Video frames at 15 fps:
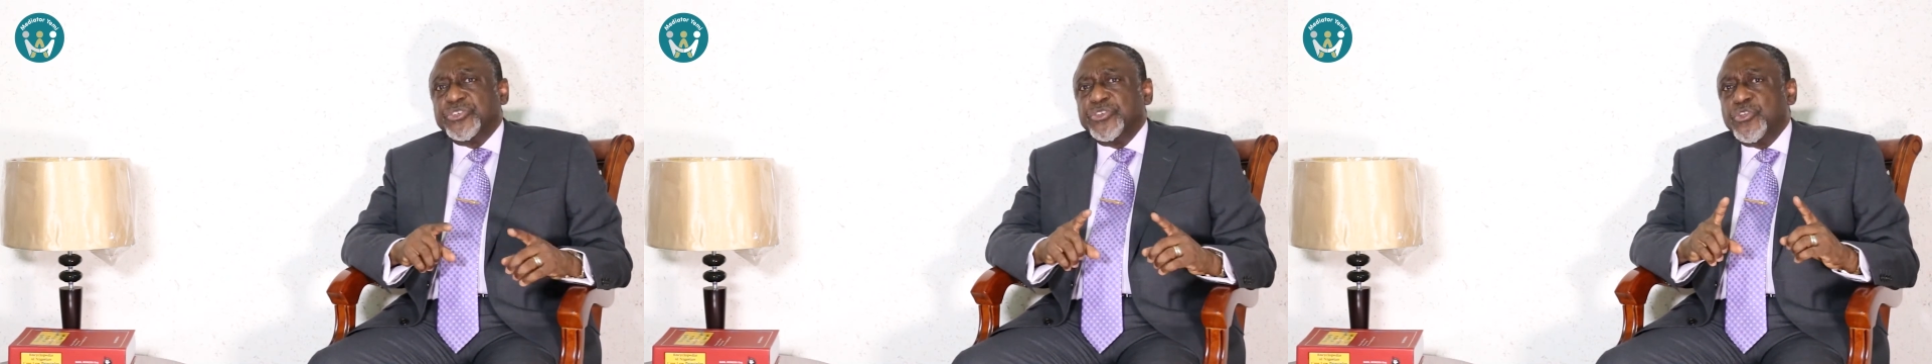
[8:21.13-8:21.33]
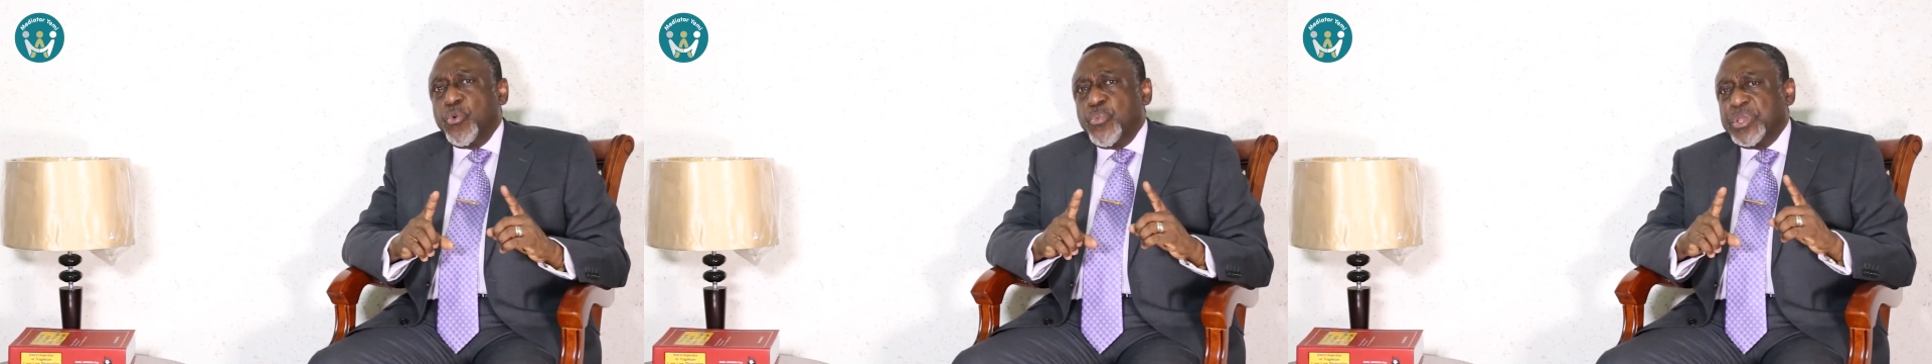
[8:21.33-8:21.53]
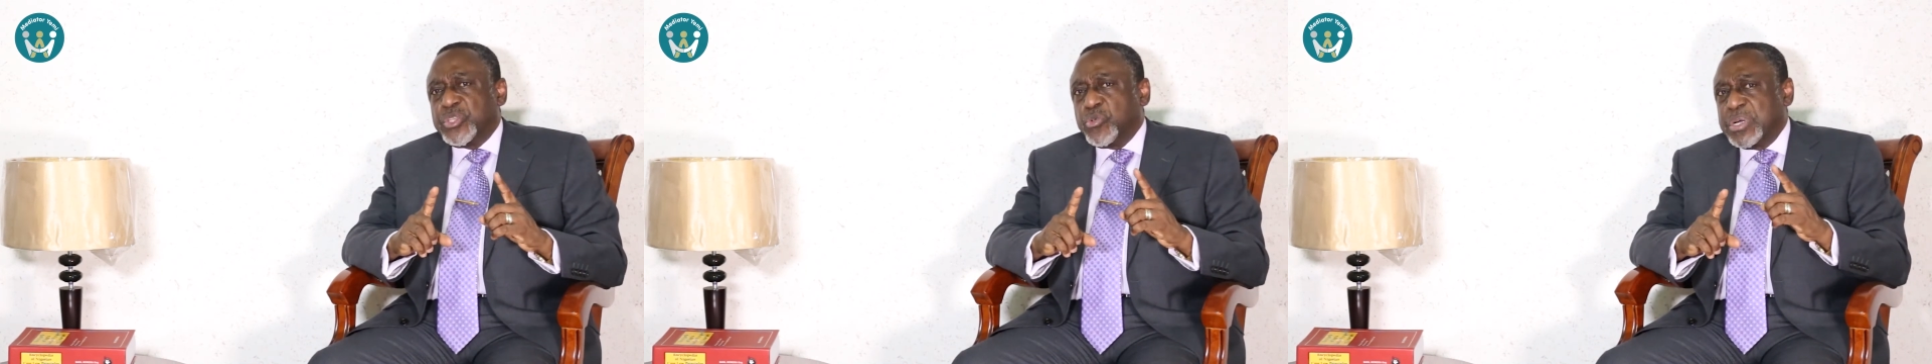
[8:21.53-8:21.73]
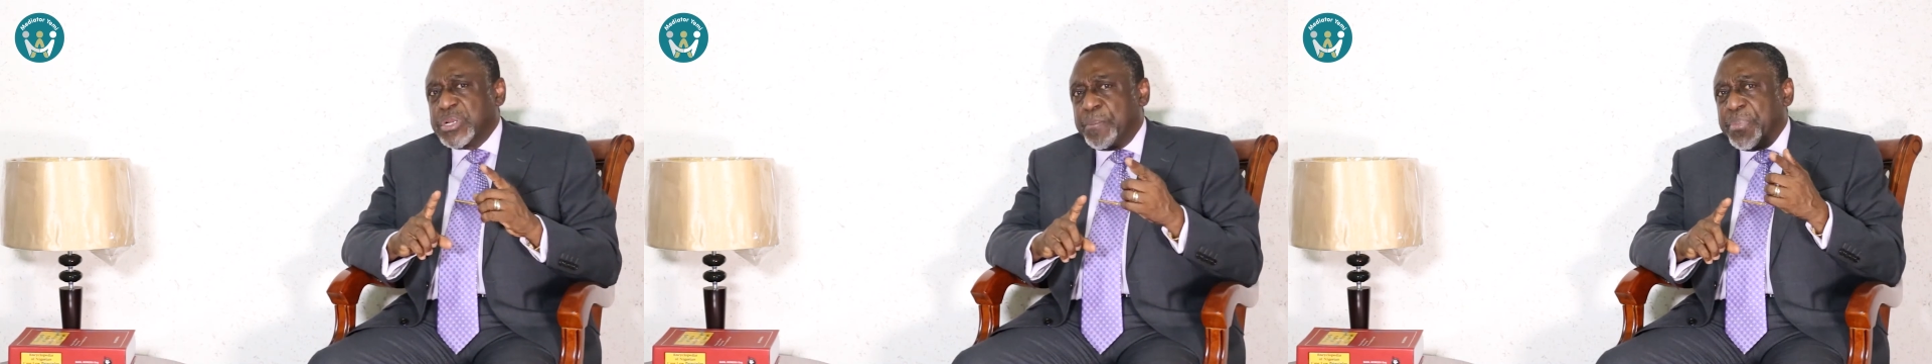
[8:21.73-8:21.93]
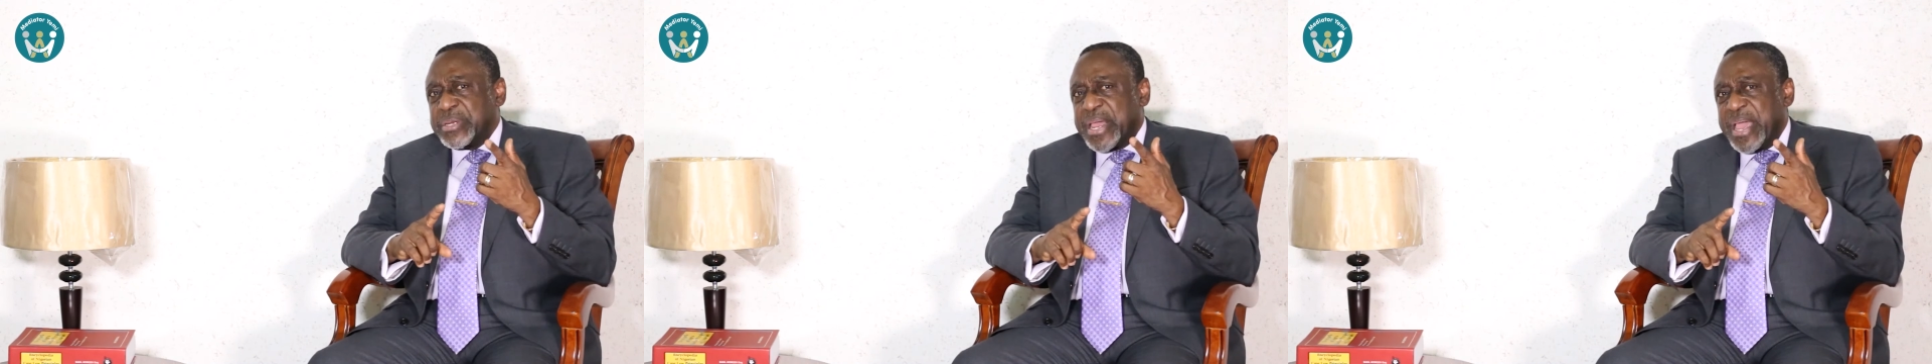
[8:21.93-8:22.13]
We talked
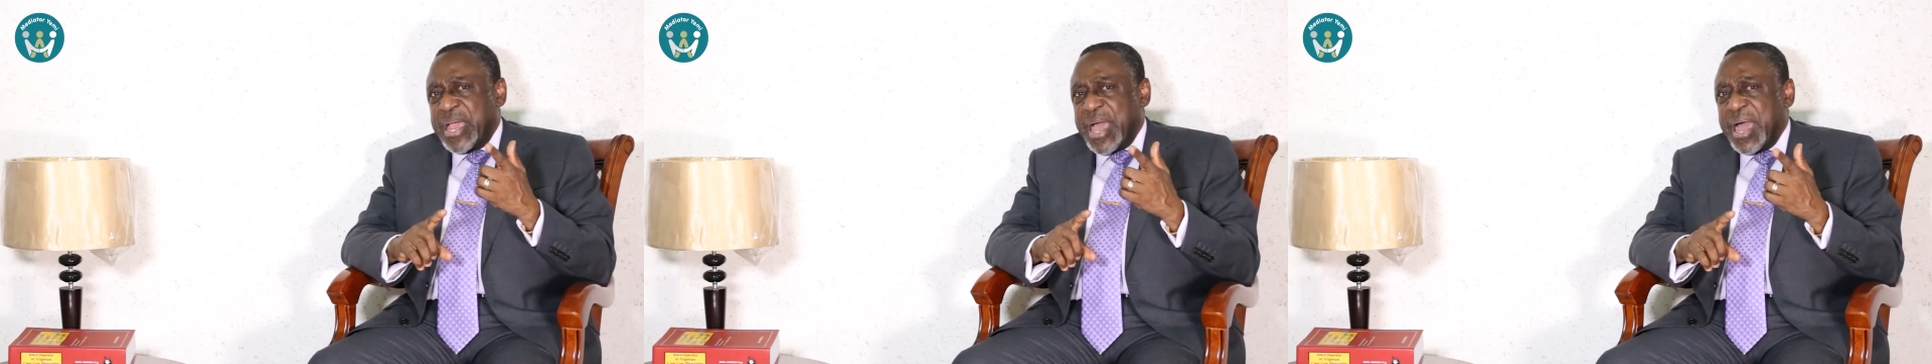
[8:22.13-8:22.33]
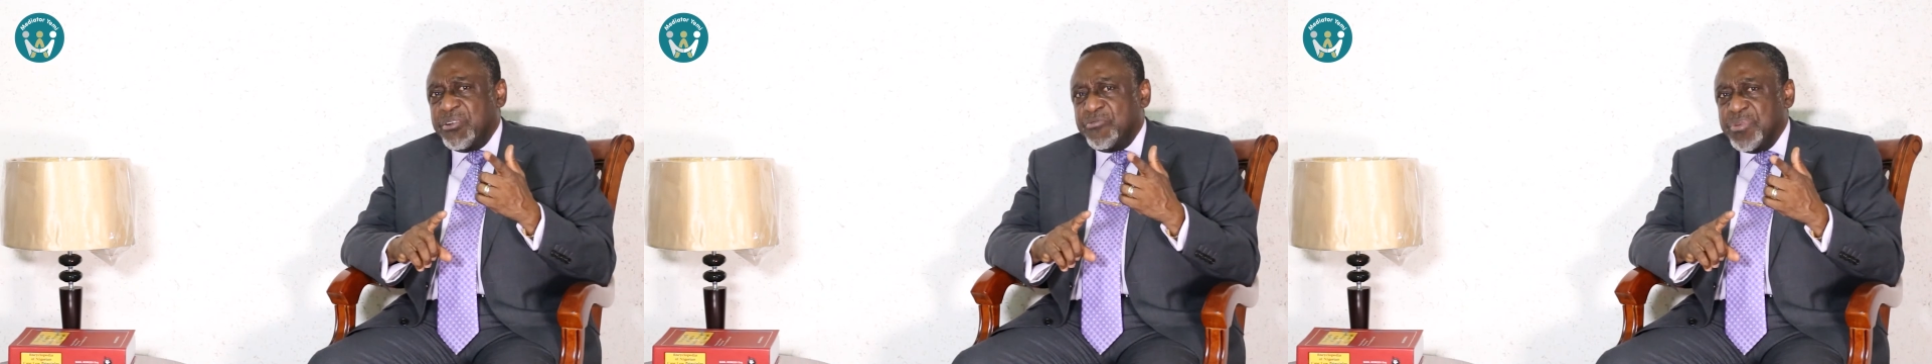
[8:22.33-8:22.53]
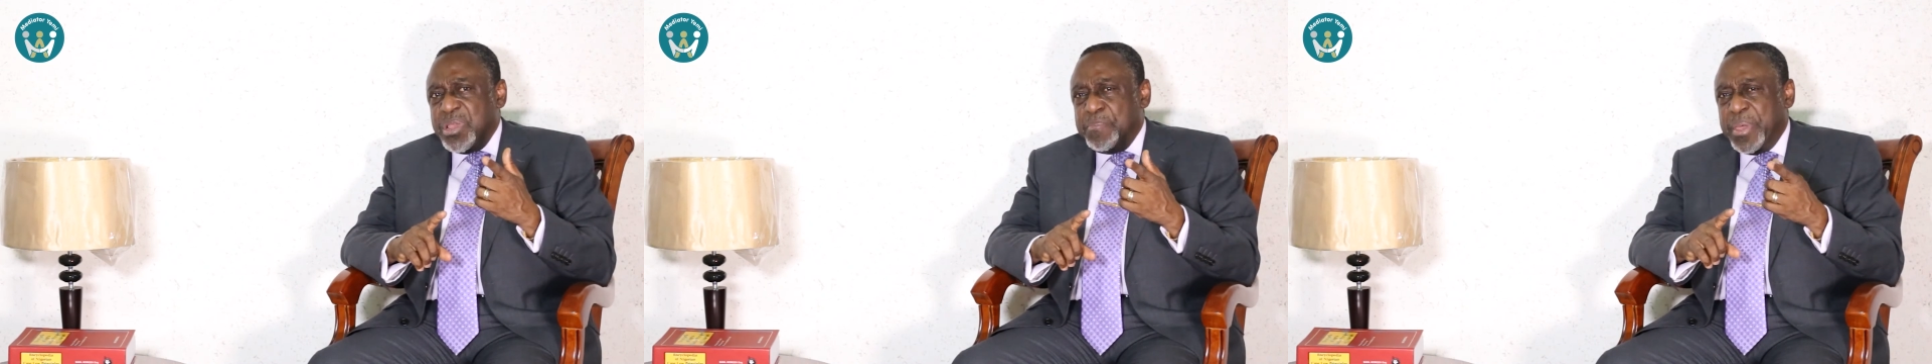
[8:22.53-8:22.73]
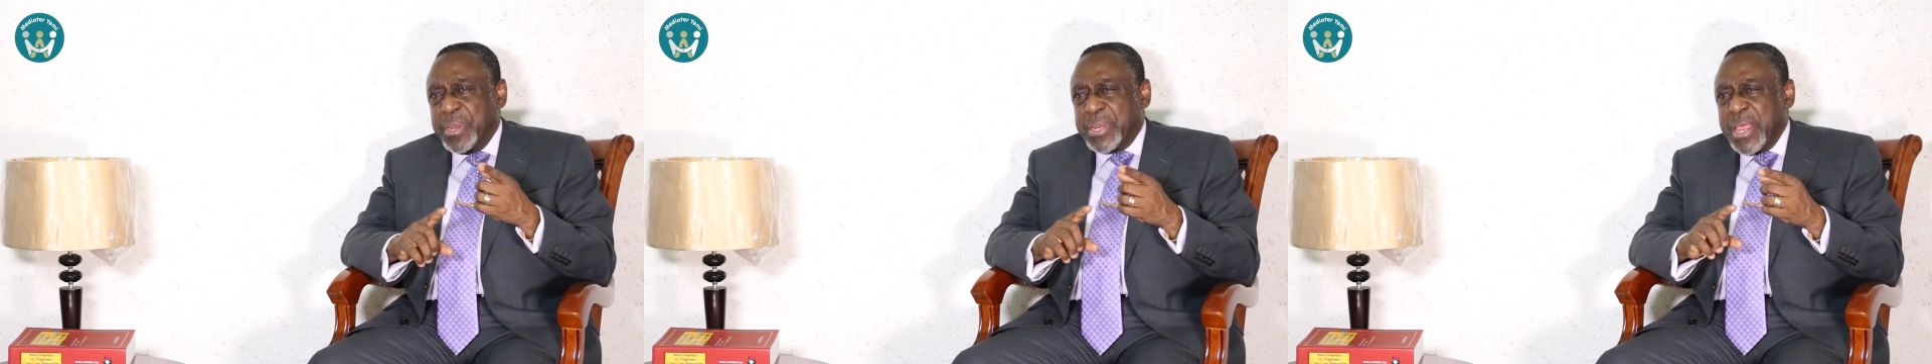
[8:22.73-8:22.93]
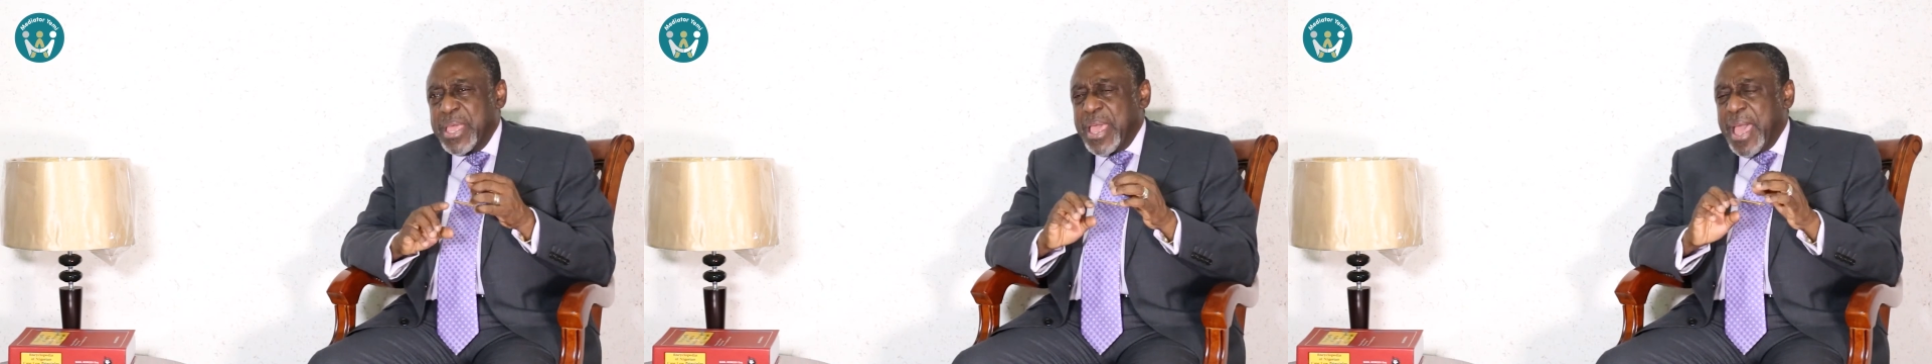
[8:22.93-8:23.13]
about agreement.
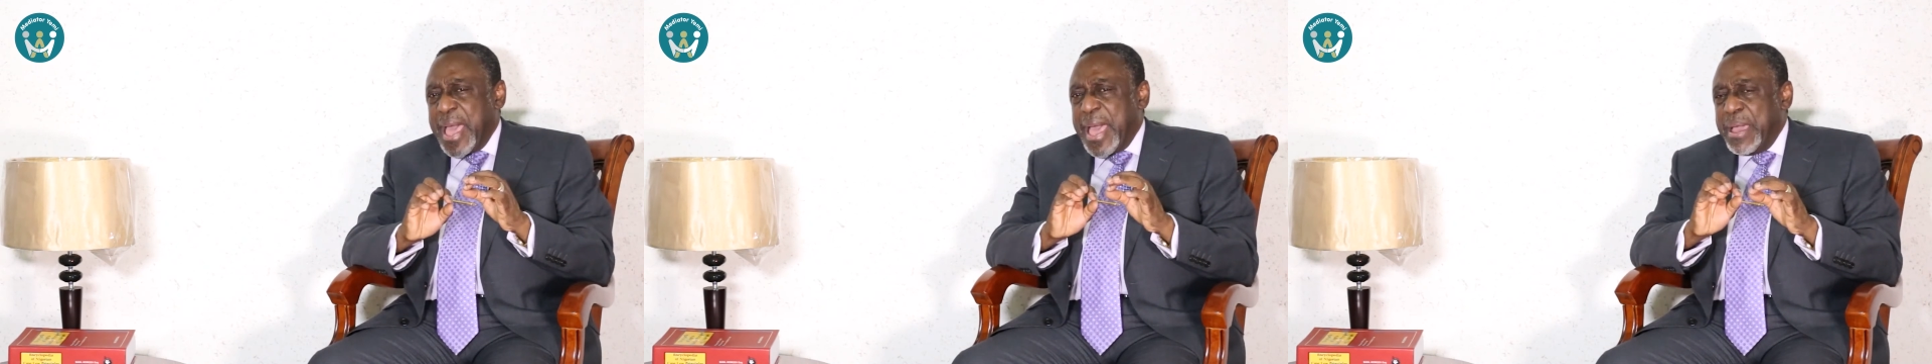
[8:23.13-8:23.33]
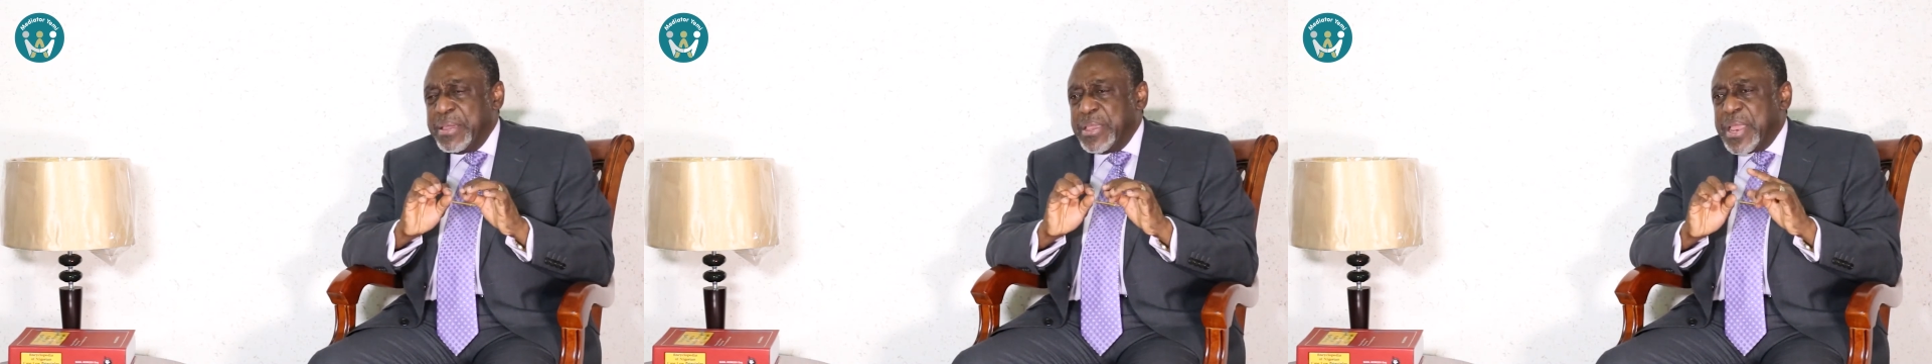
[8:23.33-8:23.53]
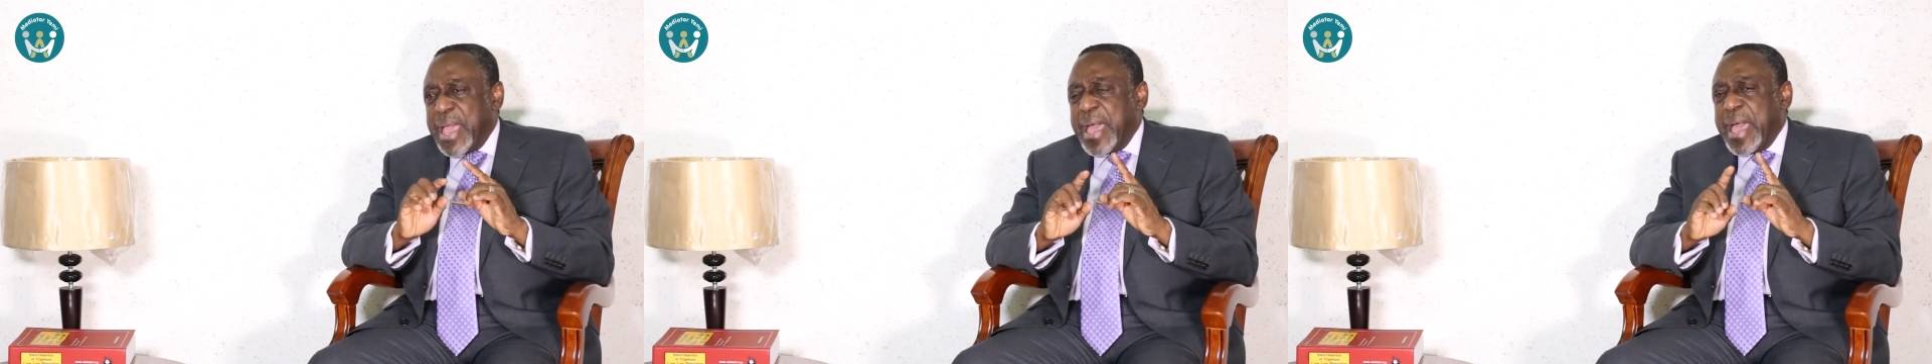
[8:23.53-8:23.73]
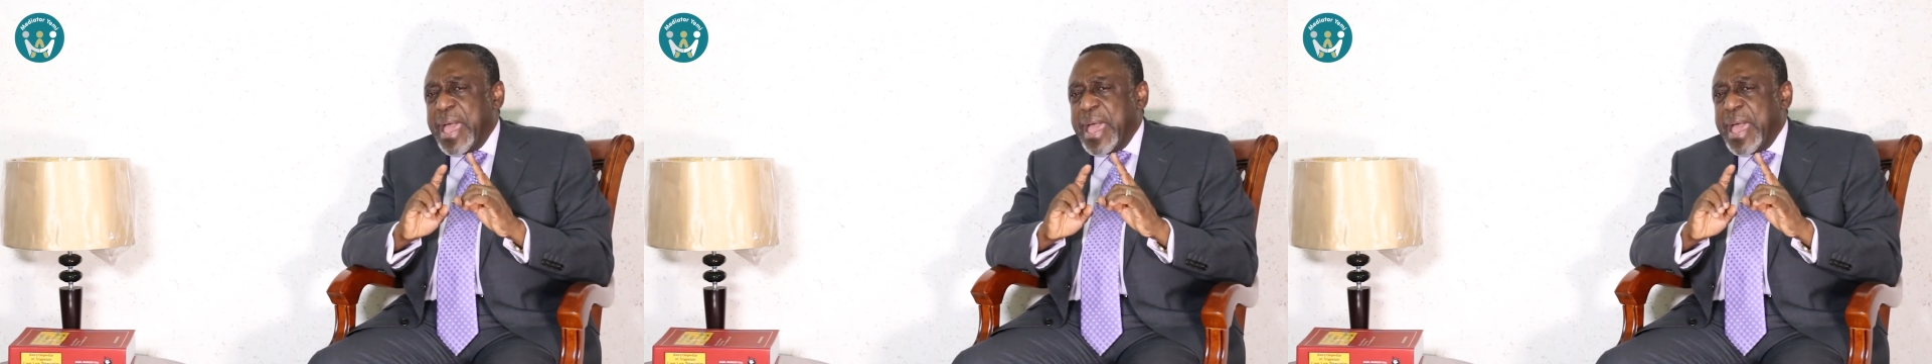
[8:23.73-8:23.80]
I've